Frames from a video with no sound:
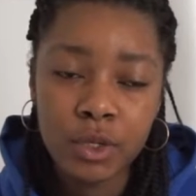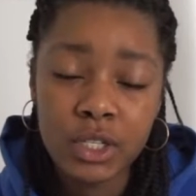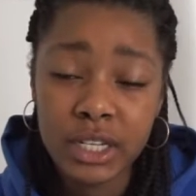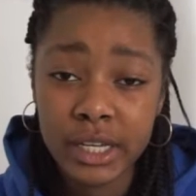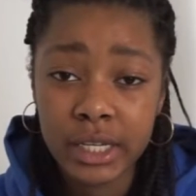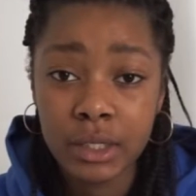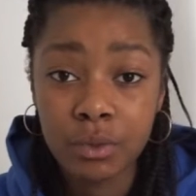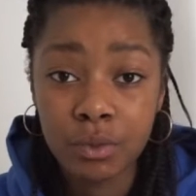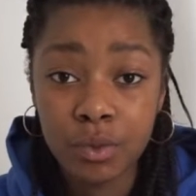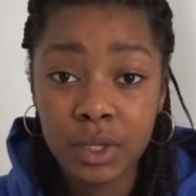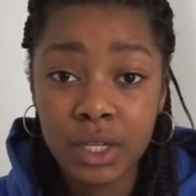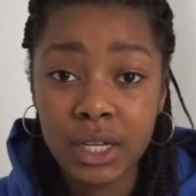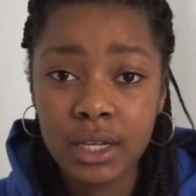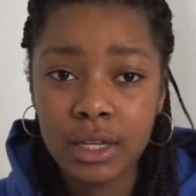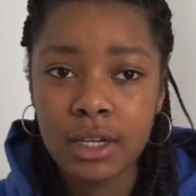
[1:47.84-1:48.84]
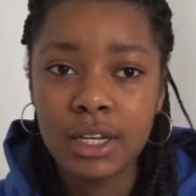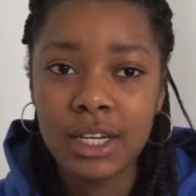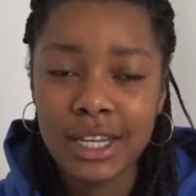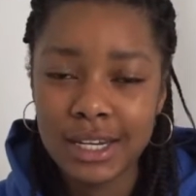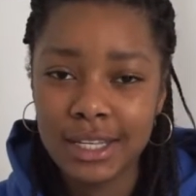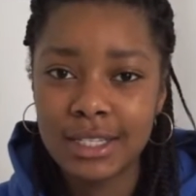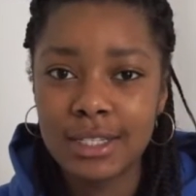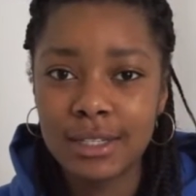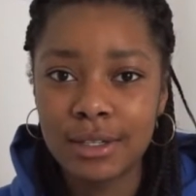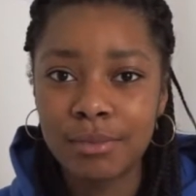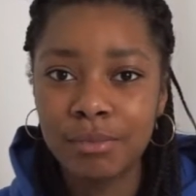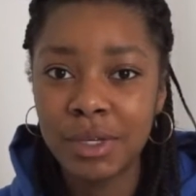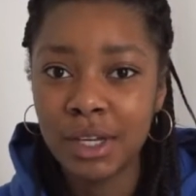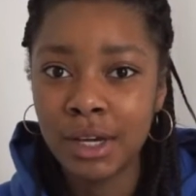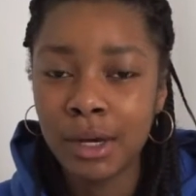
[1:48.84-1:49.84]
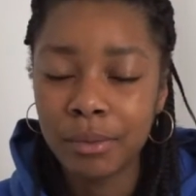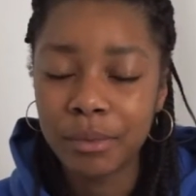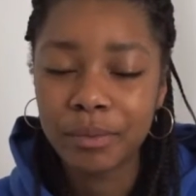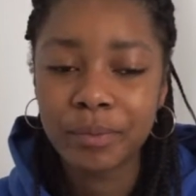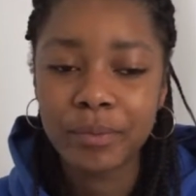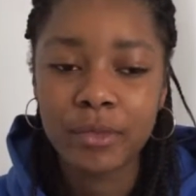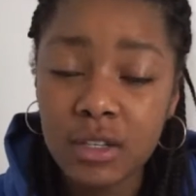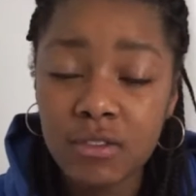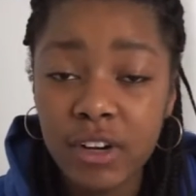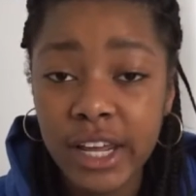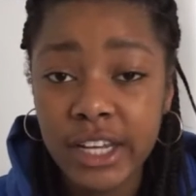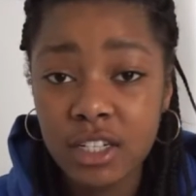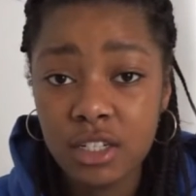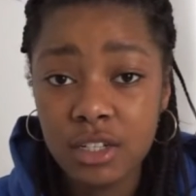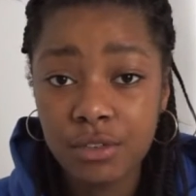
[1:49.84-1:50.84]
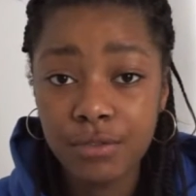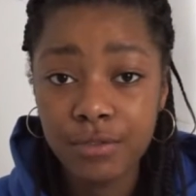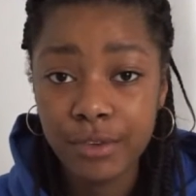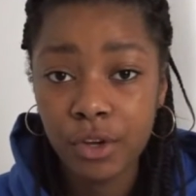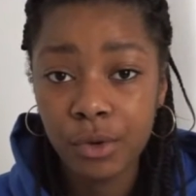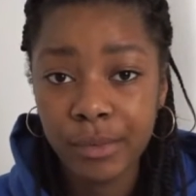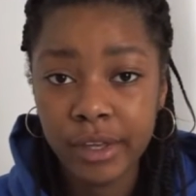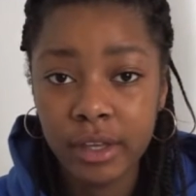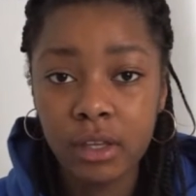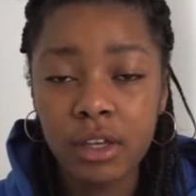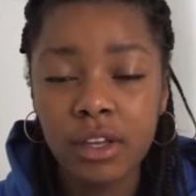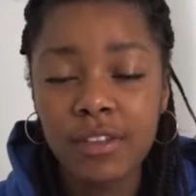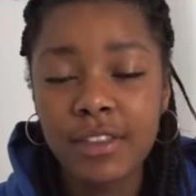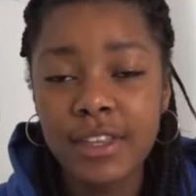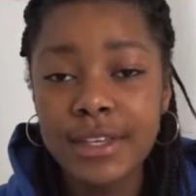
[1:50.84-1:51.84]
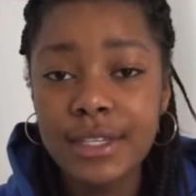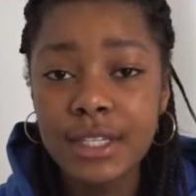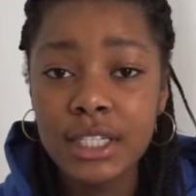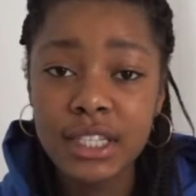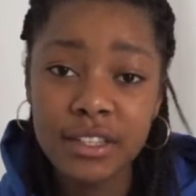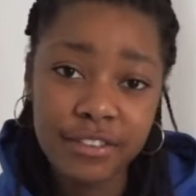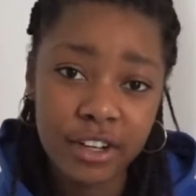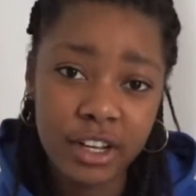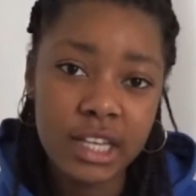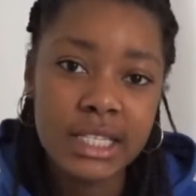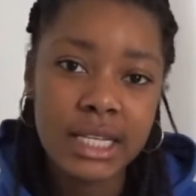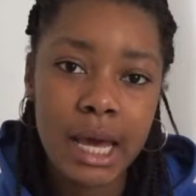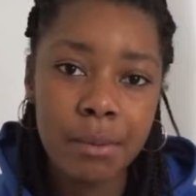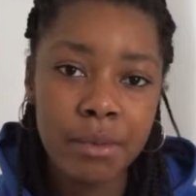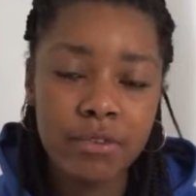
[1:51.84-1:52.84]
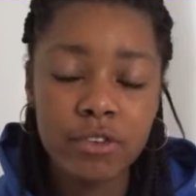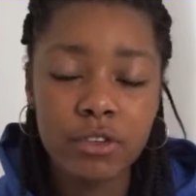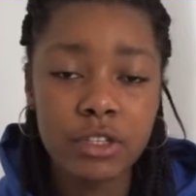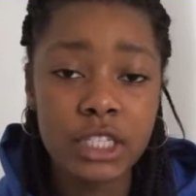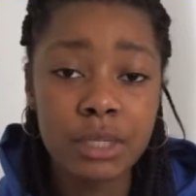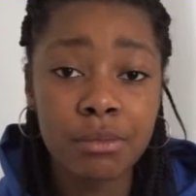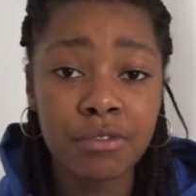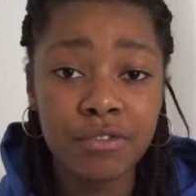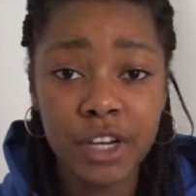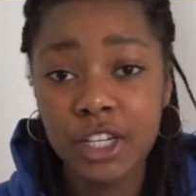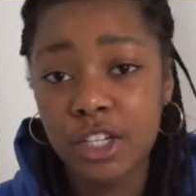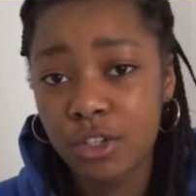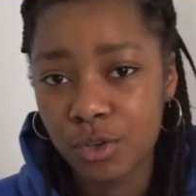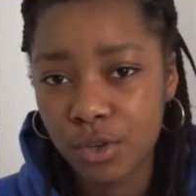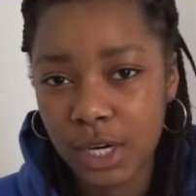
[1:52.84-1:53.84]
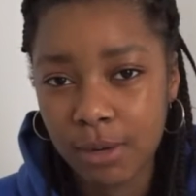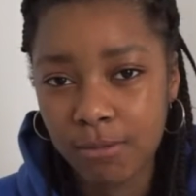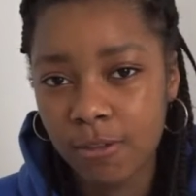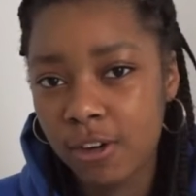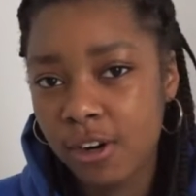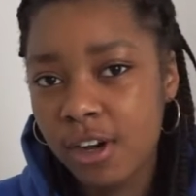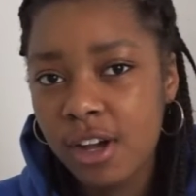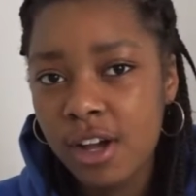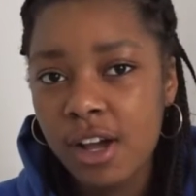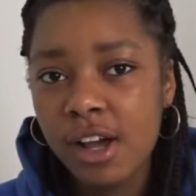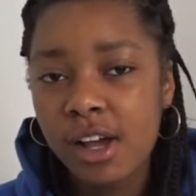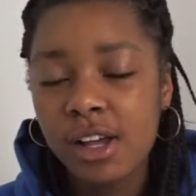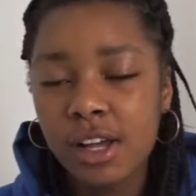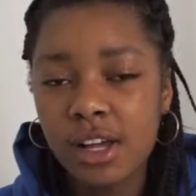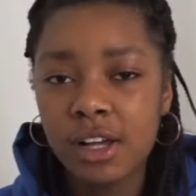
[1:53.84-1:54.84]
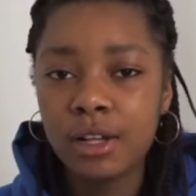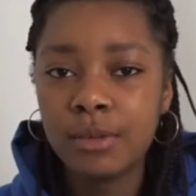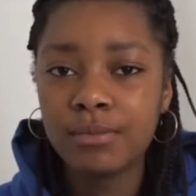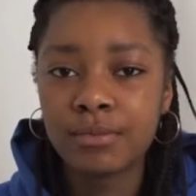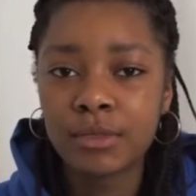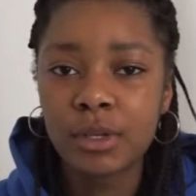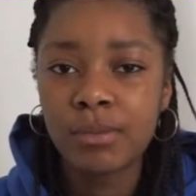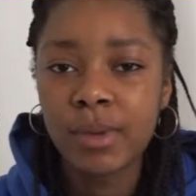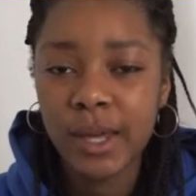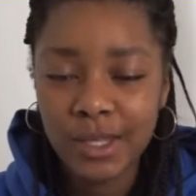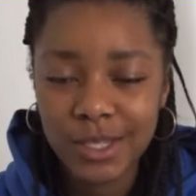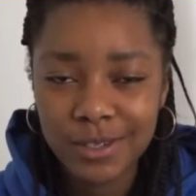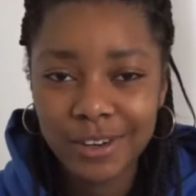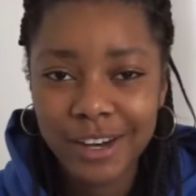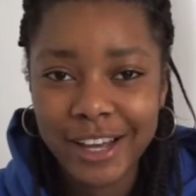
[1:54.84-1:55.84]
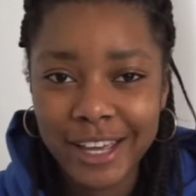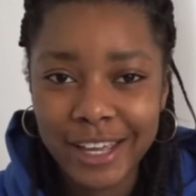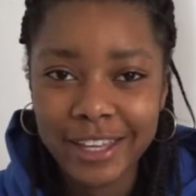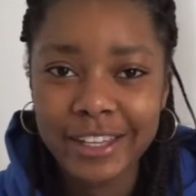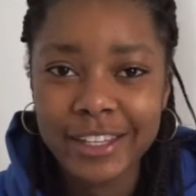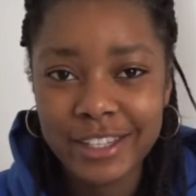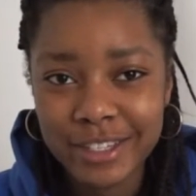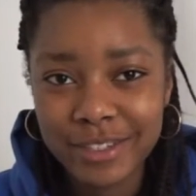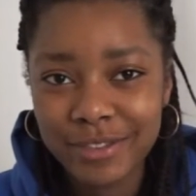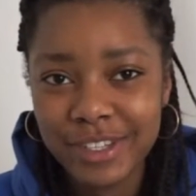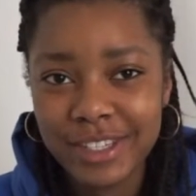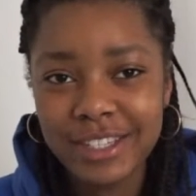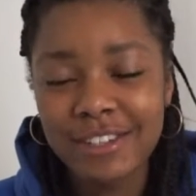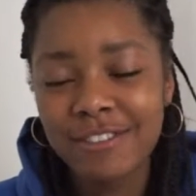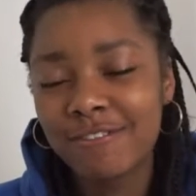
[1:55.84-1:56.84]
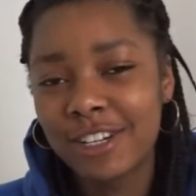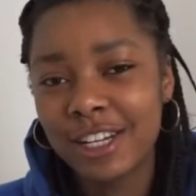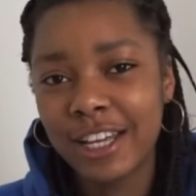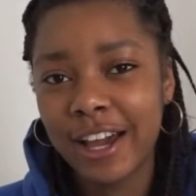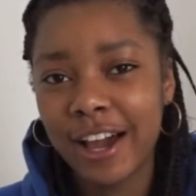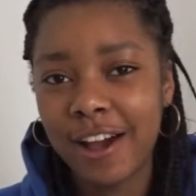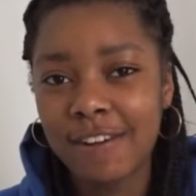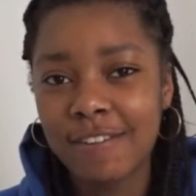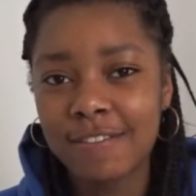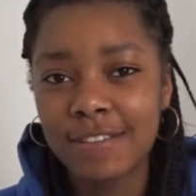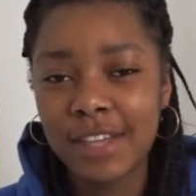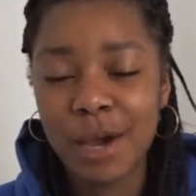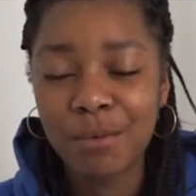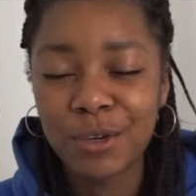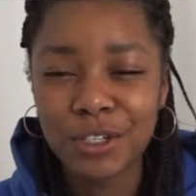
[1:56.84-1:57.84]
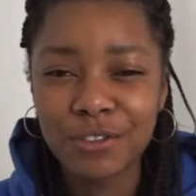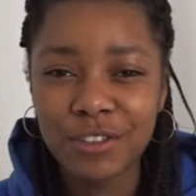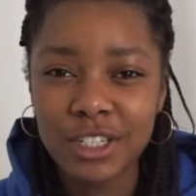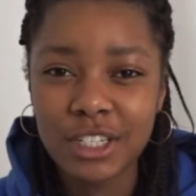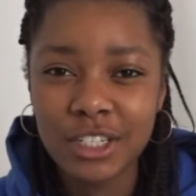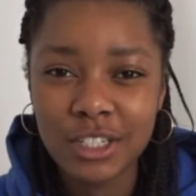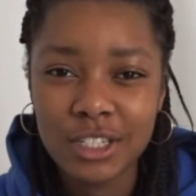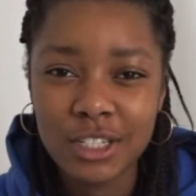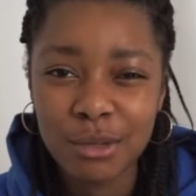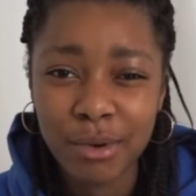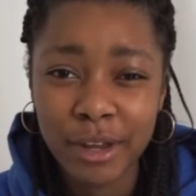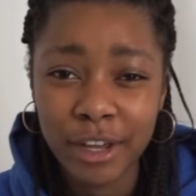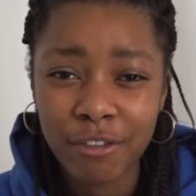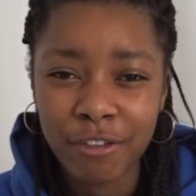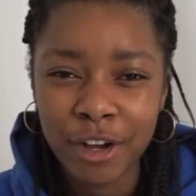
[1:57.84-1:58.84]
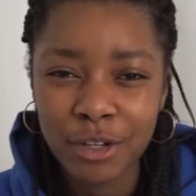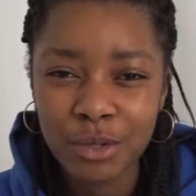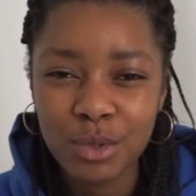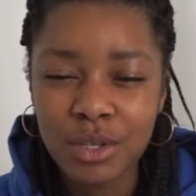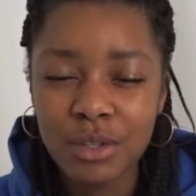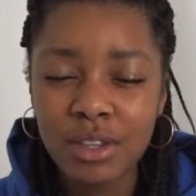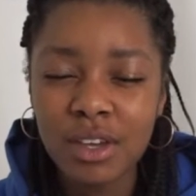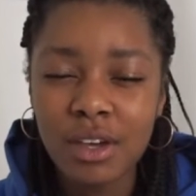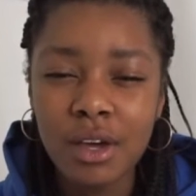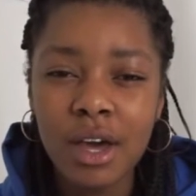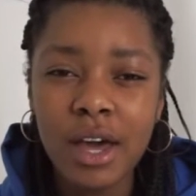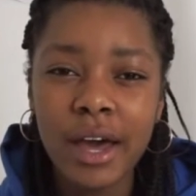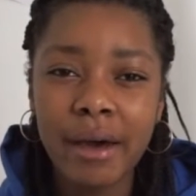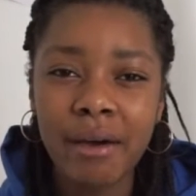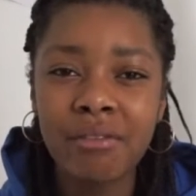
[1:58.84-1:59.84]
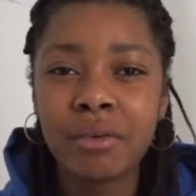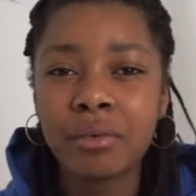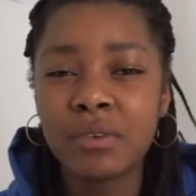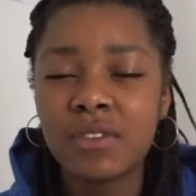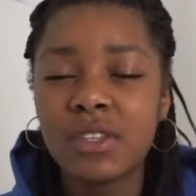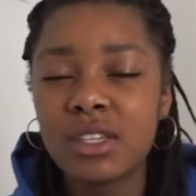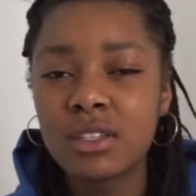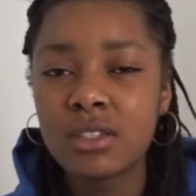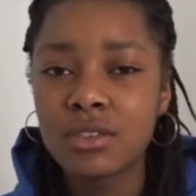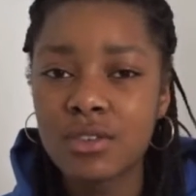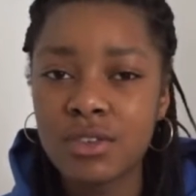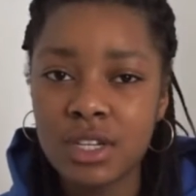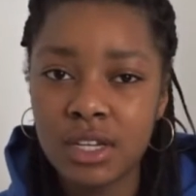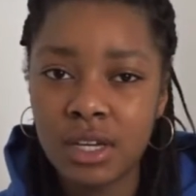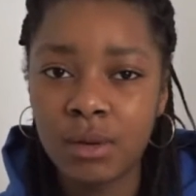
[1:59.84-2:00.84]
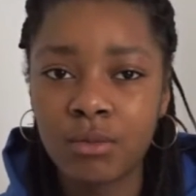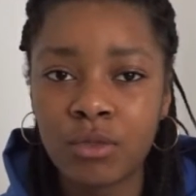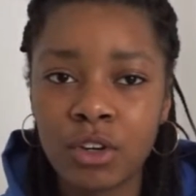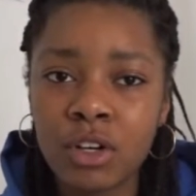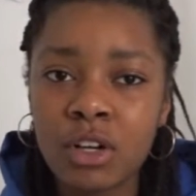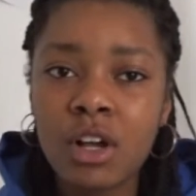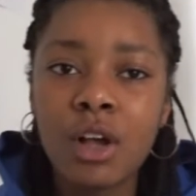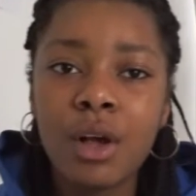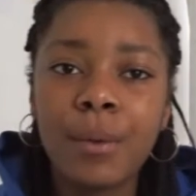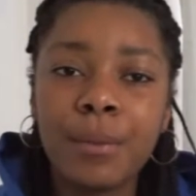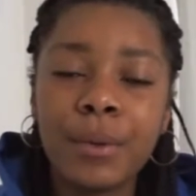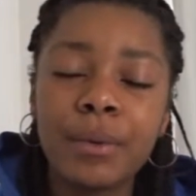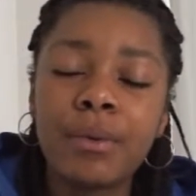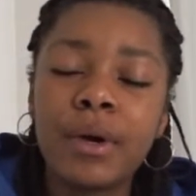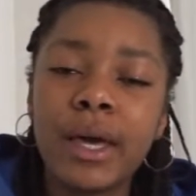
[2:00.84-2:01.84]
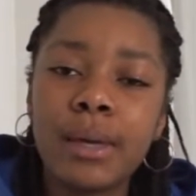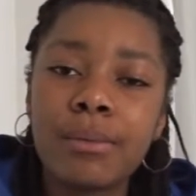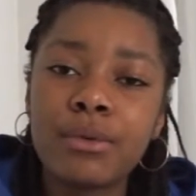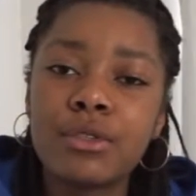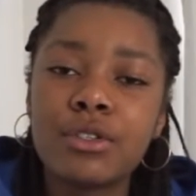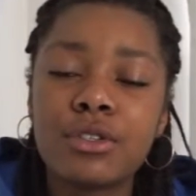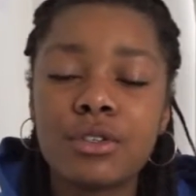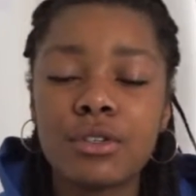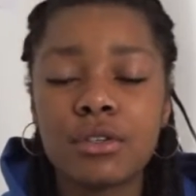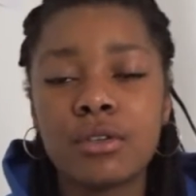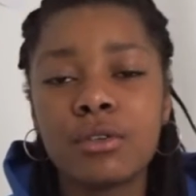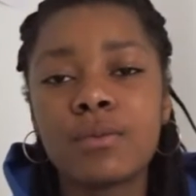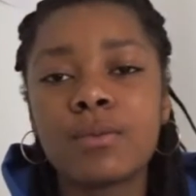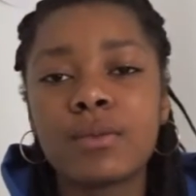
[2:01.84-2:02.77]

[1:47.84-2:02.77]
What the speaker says: days we needed to meet up. In relation to filming, this is the first time we've used a professional camera. Compared to our AS, we didn't really have that much features to play around with. However, with this Sony camera, we were able to